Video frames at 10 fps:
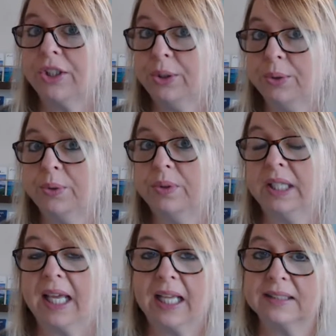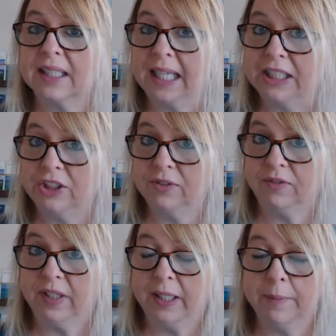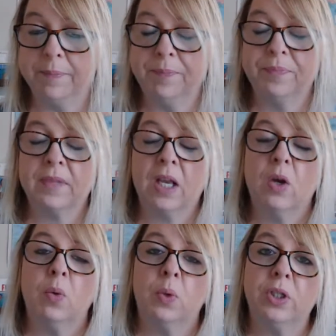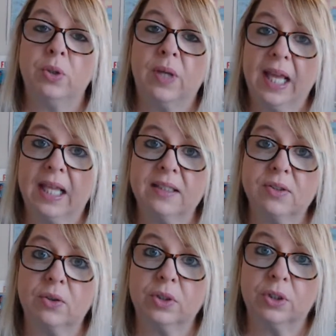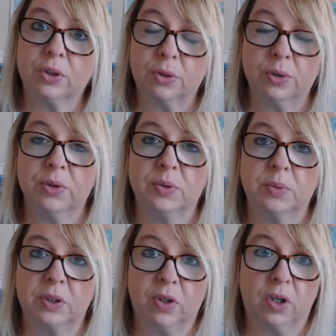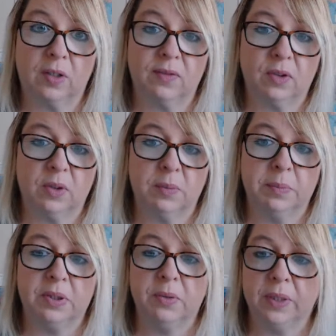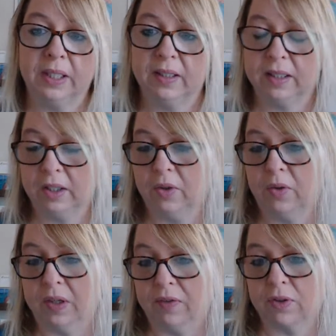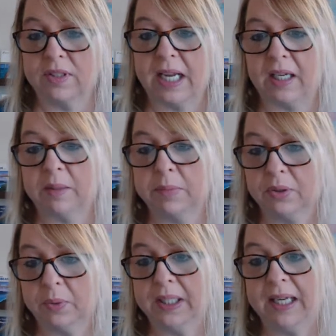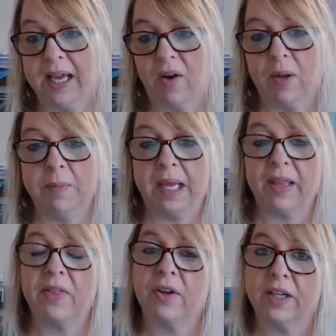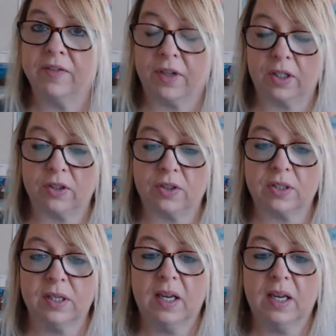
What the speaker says: you the cancellation fee, when you cancel your cruise with Carnival between, if you're sailing between now and May 31st,